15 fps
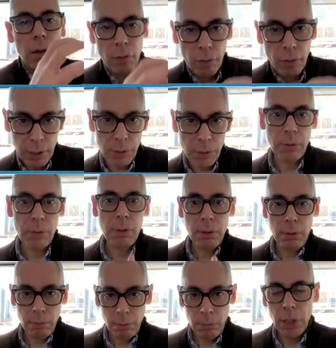versus,
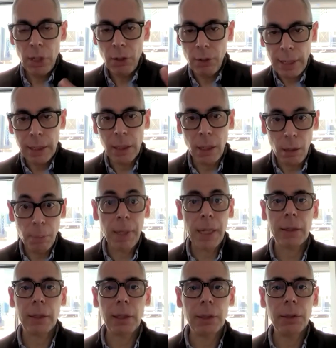getting
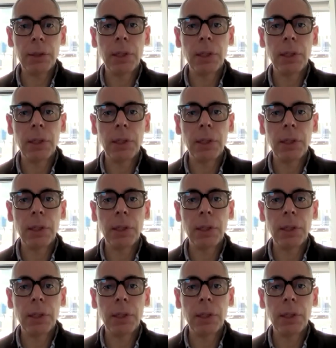impacted